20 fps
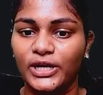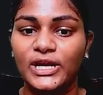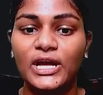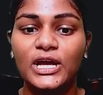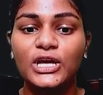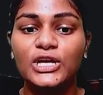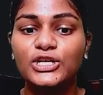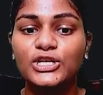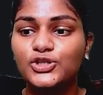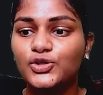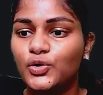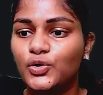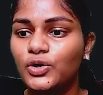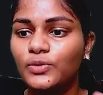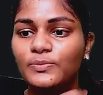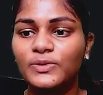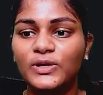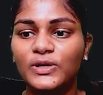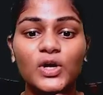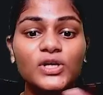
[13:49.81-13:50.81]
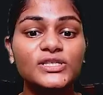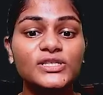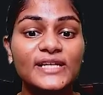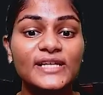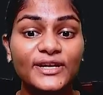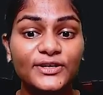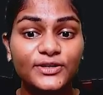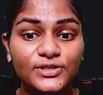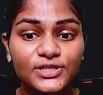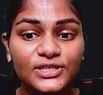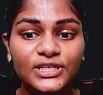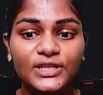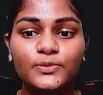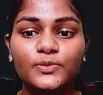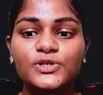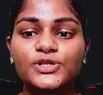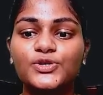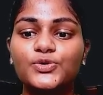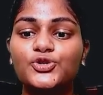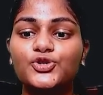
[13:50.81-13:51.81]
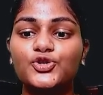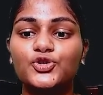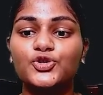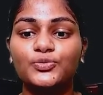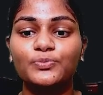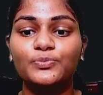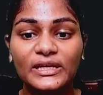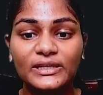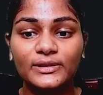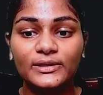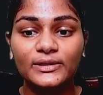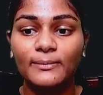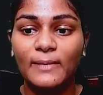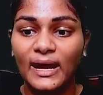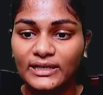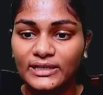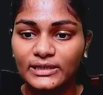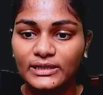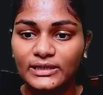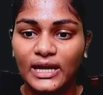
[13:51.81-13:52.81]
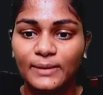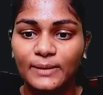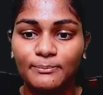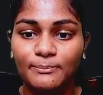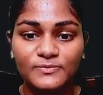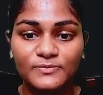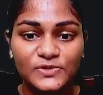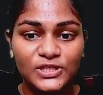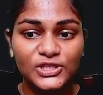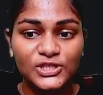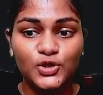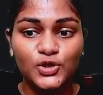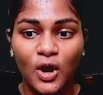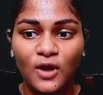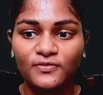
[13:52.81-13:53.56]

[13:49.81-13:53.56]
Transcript: So because electricity was used to make the soft